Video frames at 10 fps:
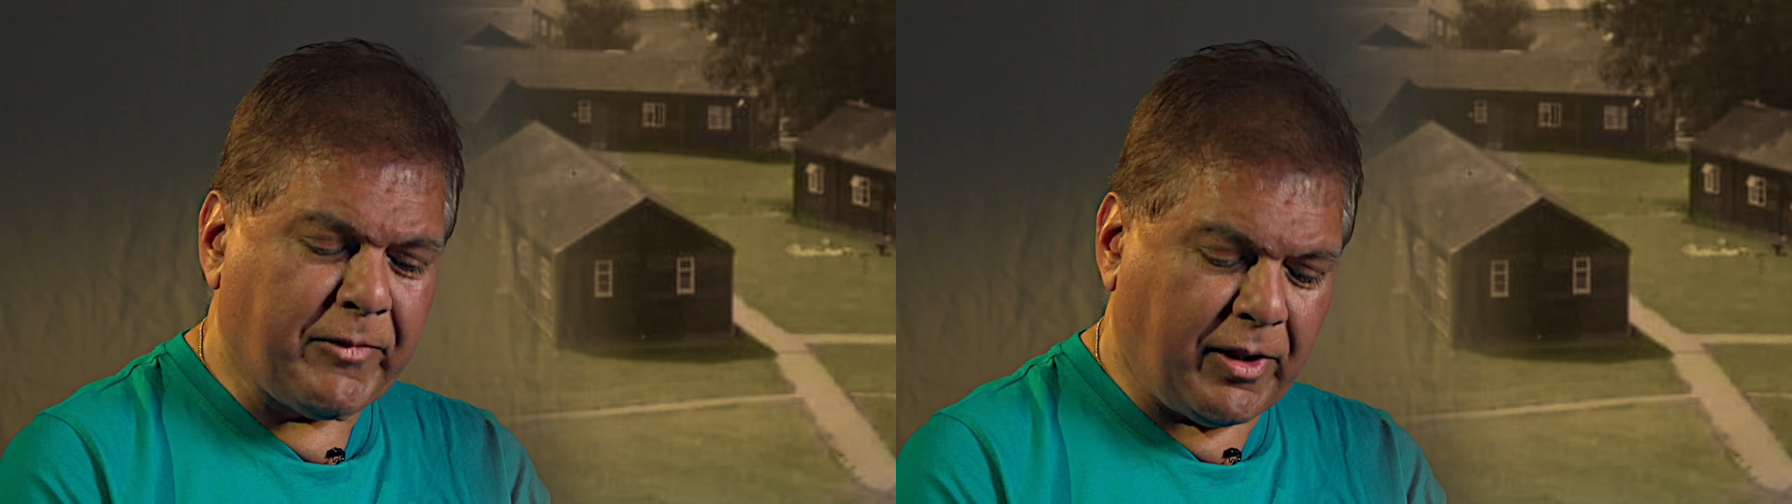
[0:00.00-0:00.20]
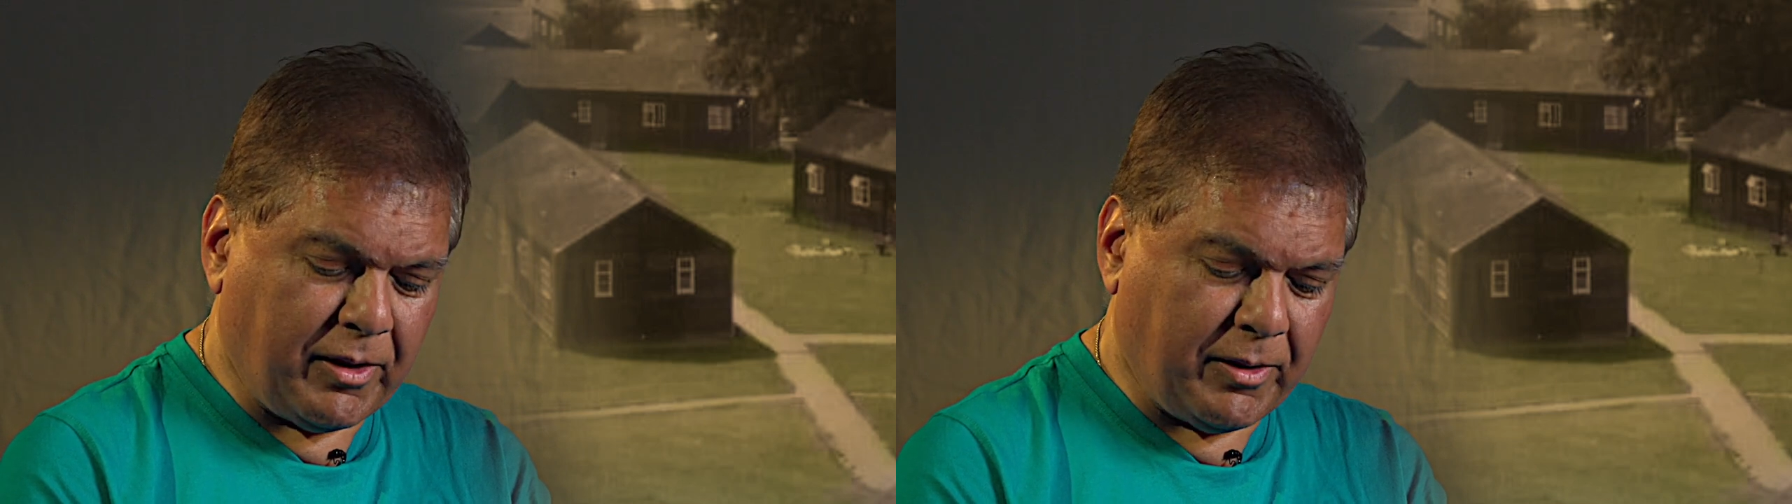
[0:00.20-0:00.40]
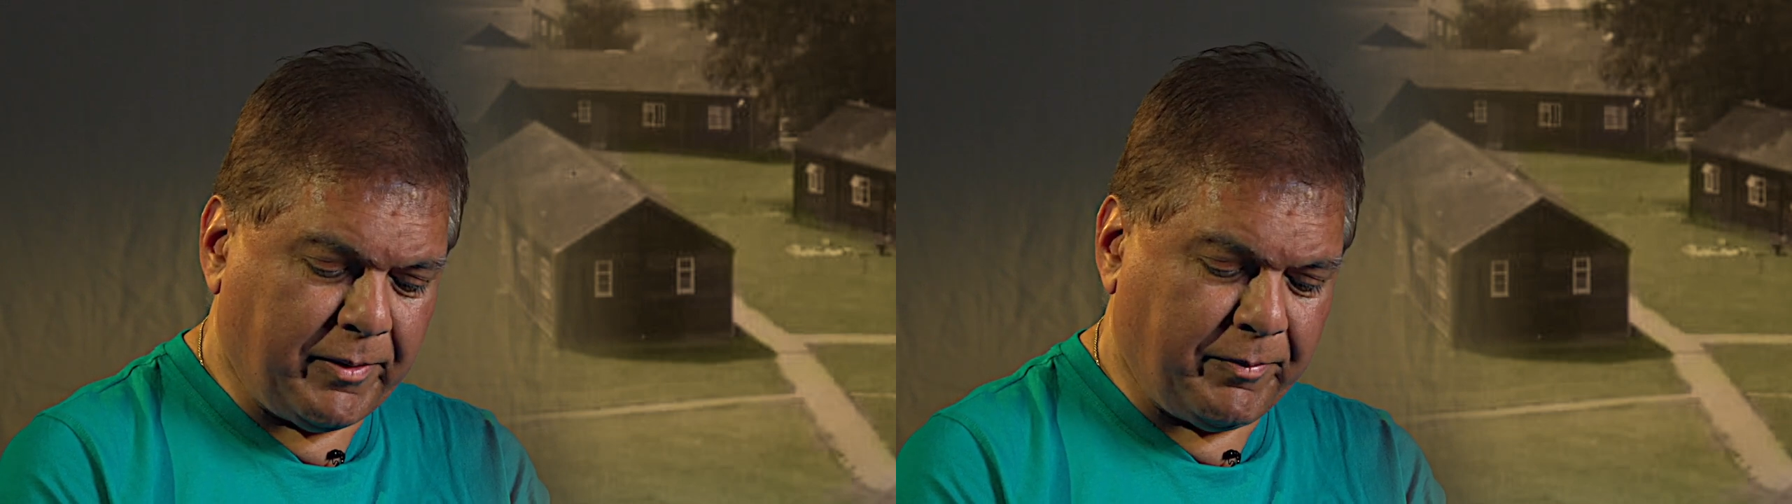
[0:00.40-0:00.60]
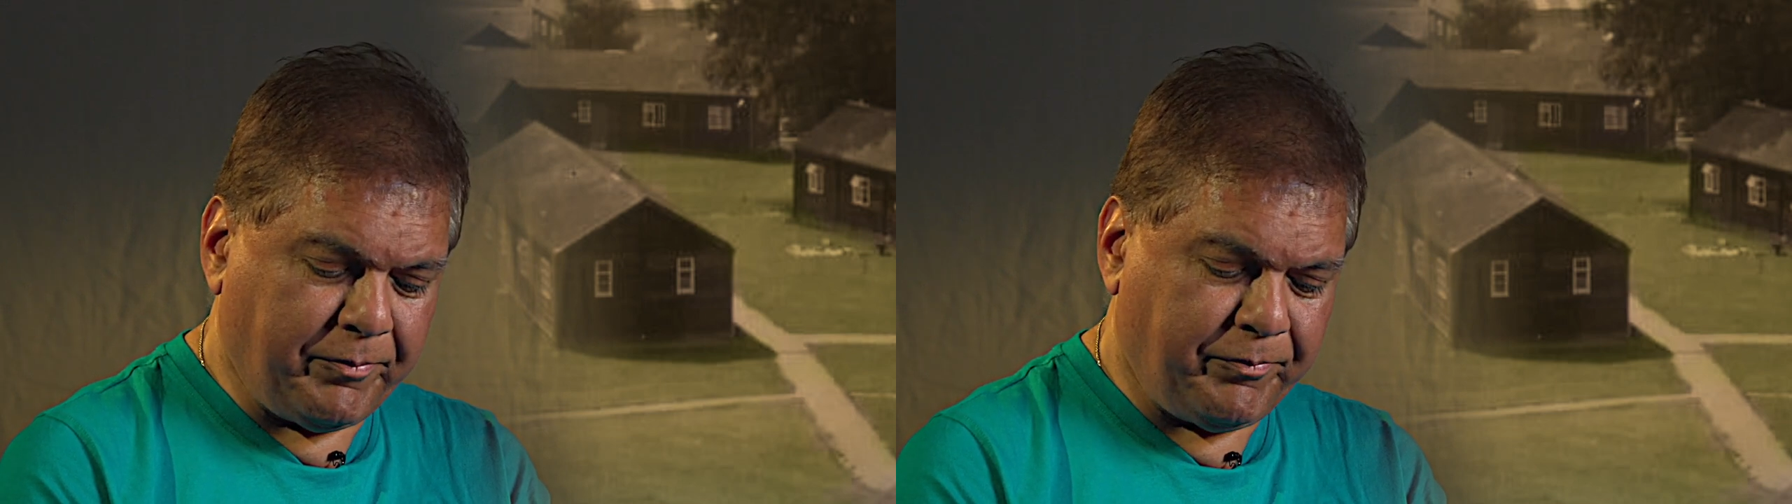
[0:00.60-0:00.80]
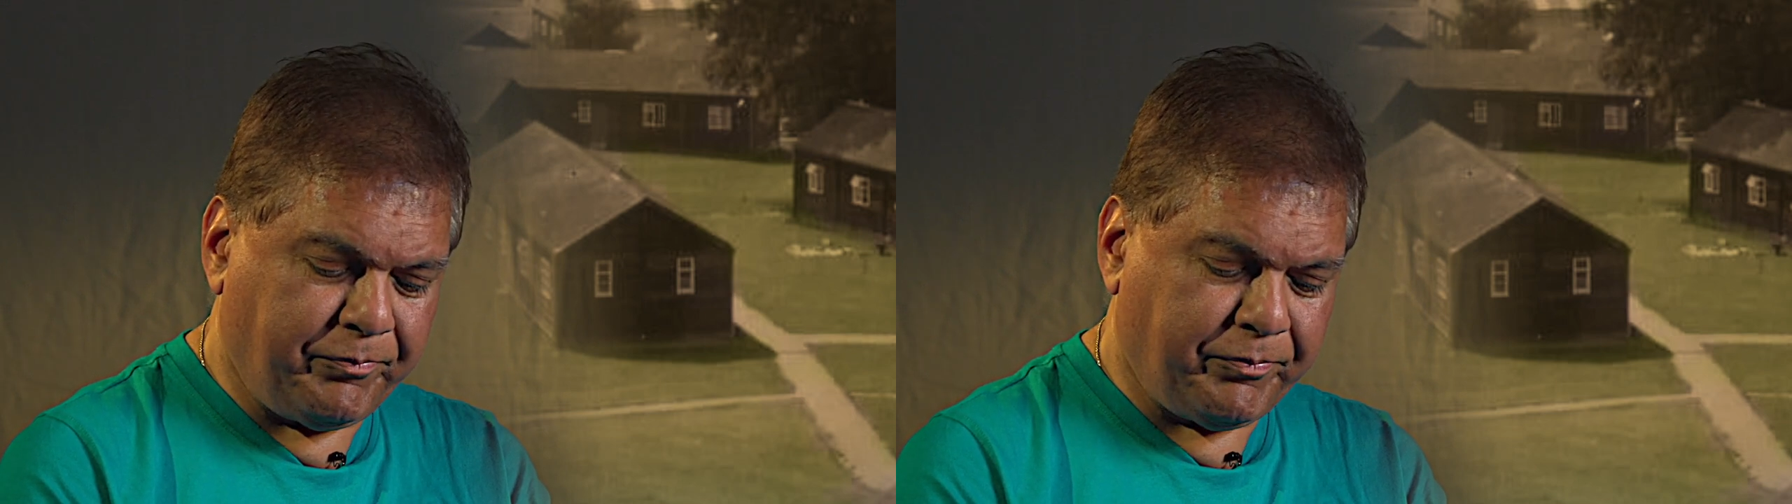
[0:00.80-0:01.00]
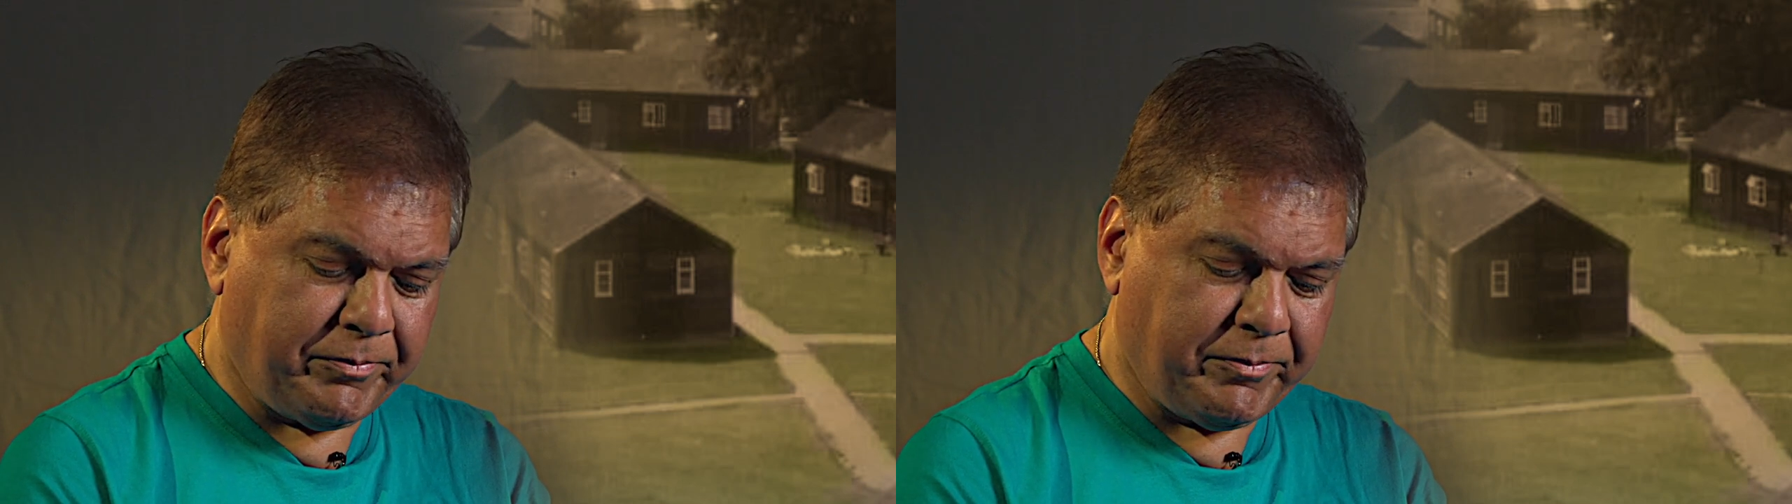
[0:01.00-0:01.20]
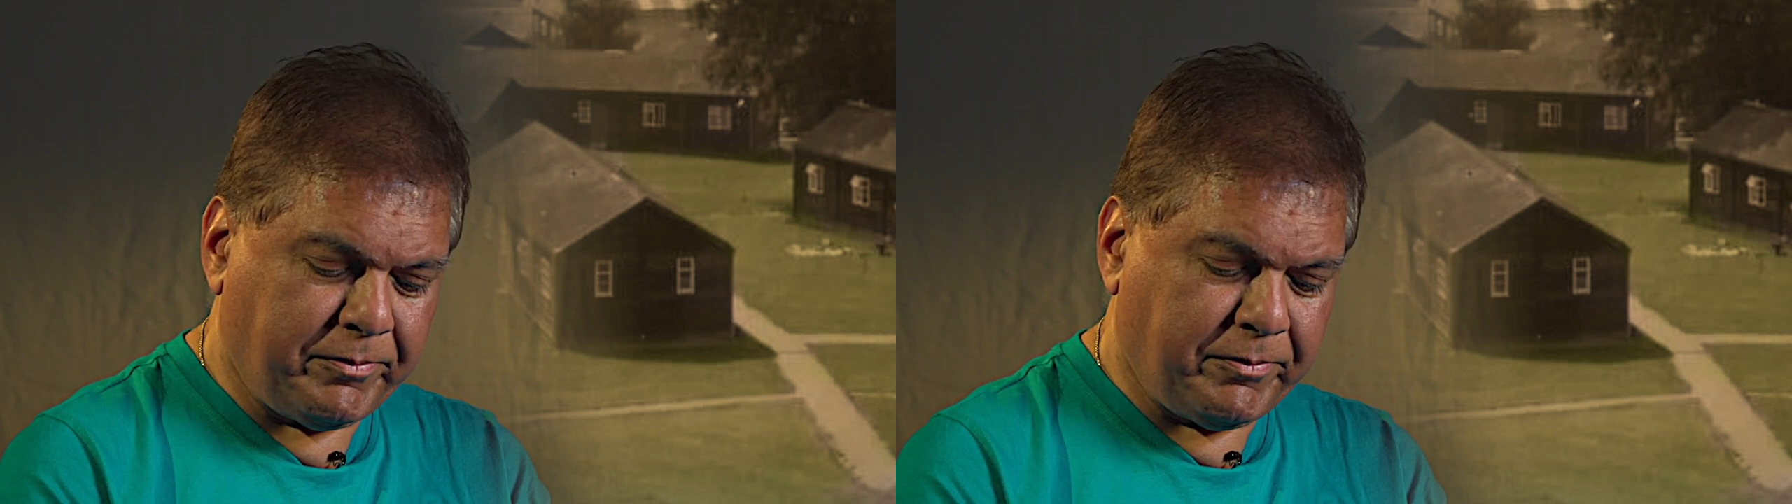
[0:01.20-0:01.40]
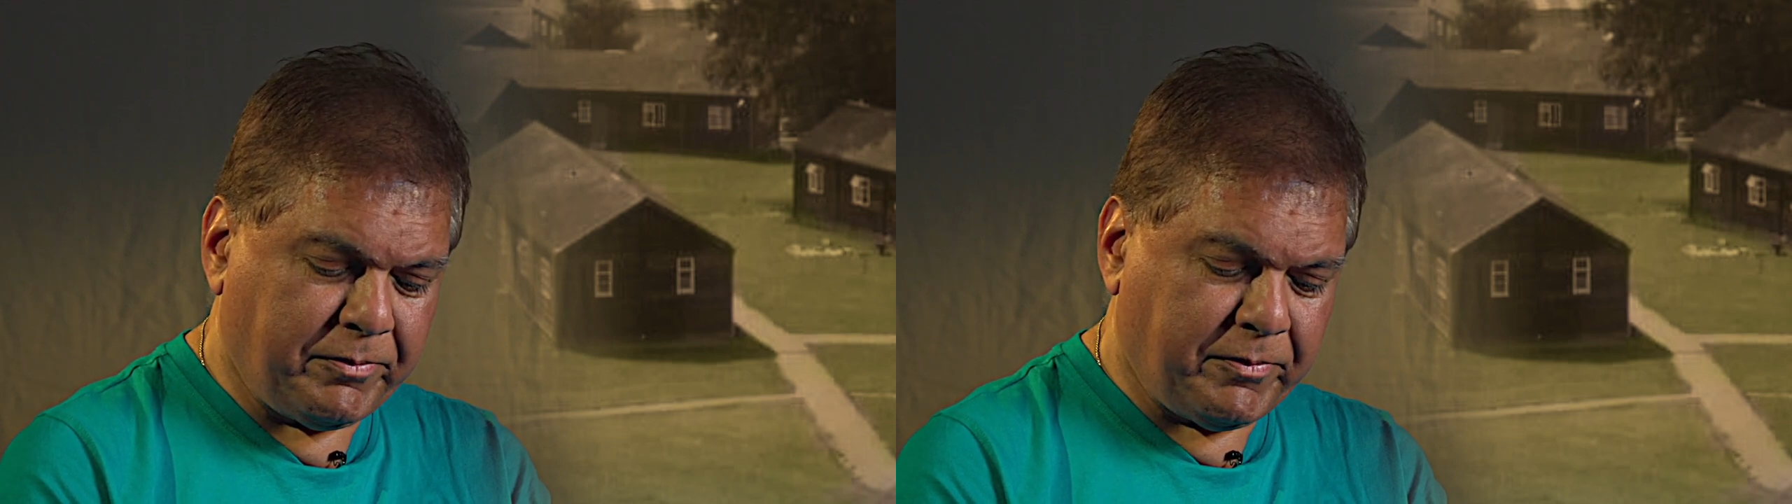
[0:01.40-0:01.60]
it
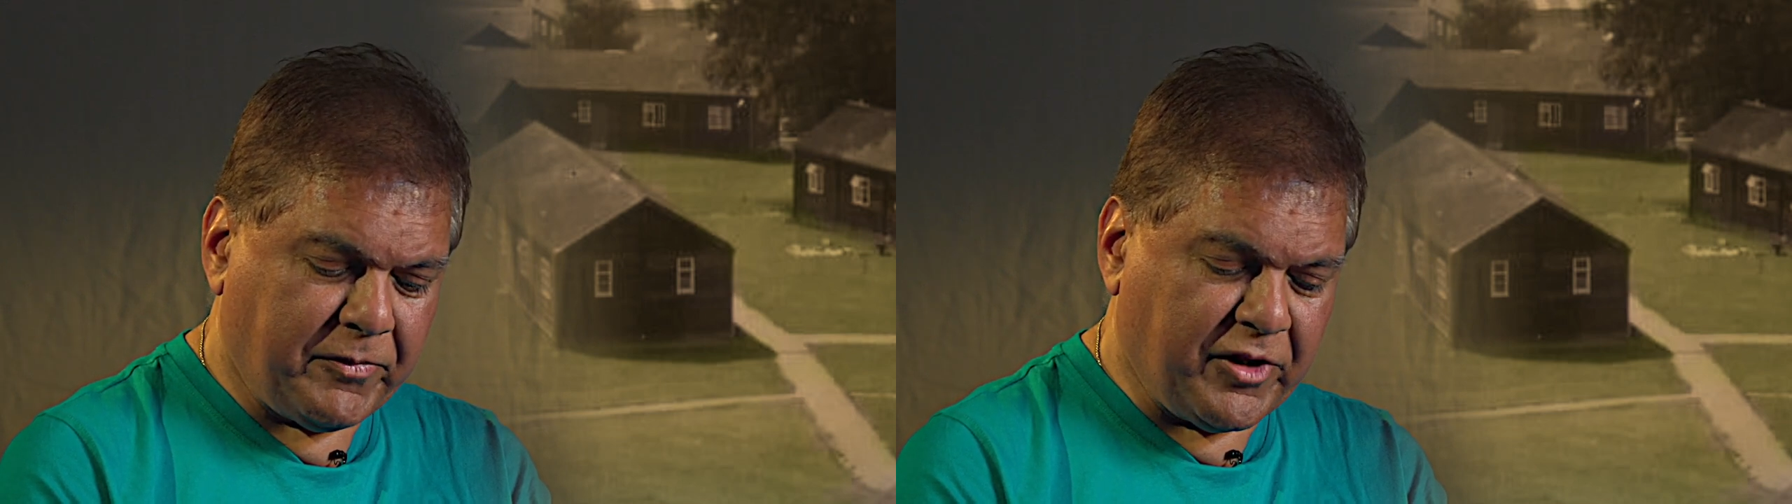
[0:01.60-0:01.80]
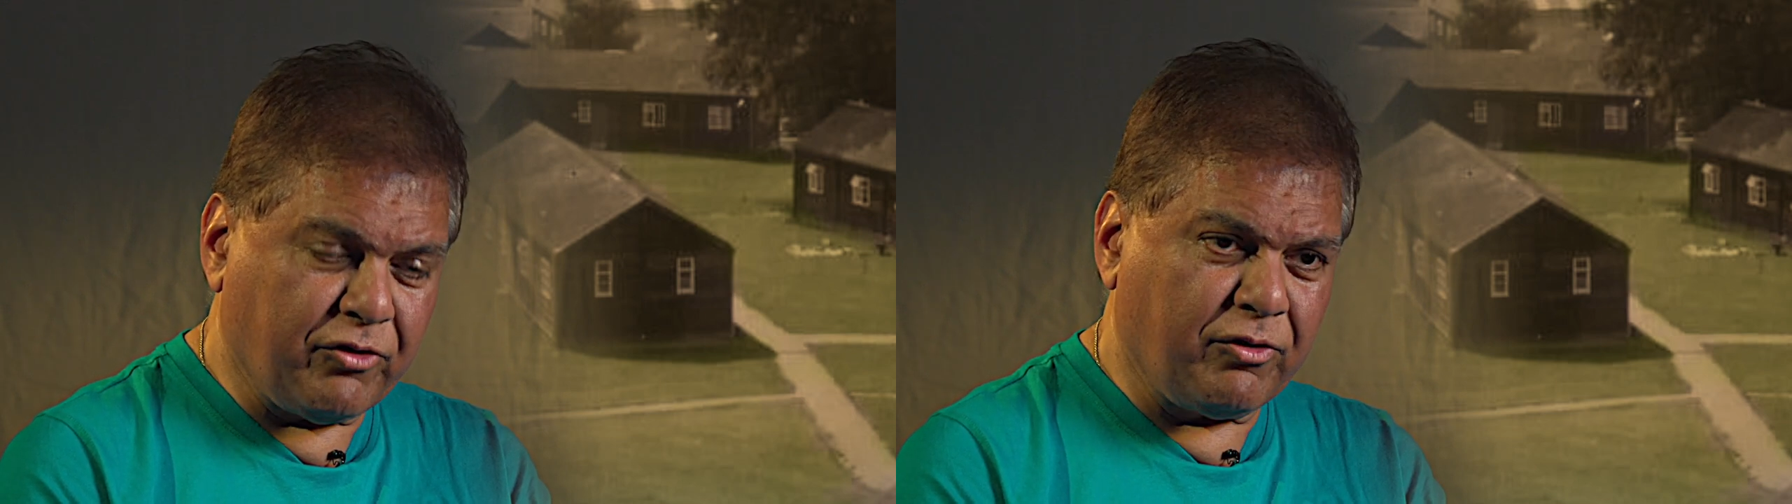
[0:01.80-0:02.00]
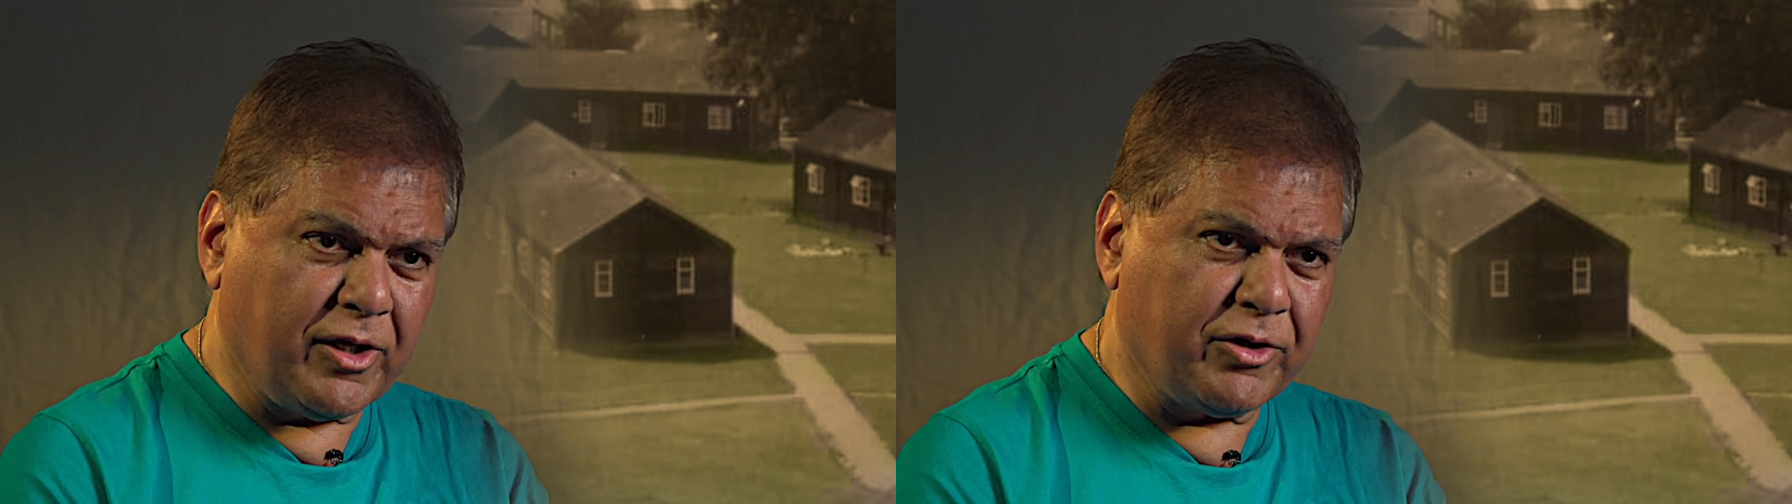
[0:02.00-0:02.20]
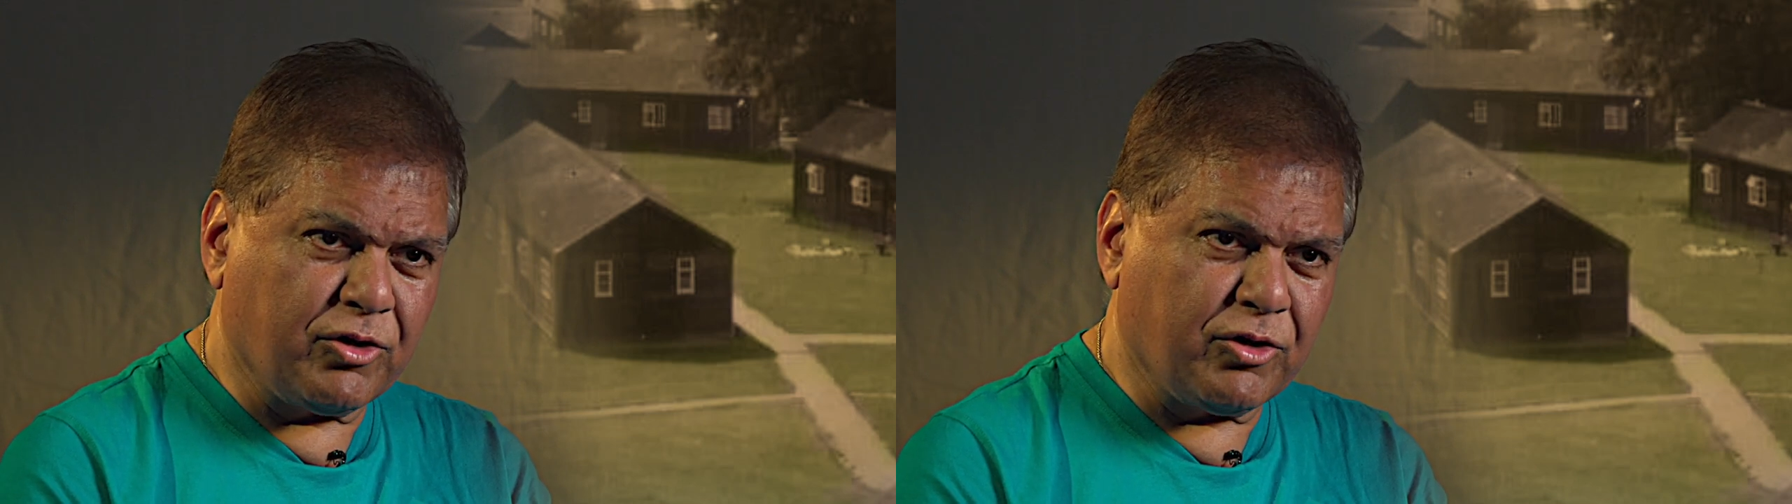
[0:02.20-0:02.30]
really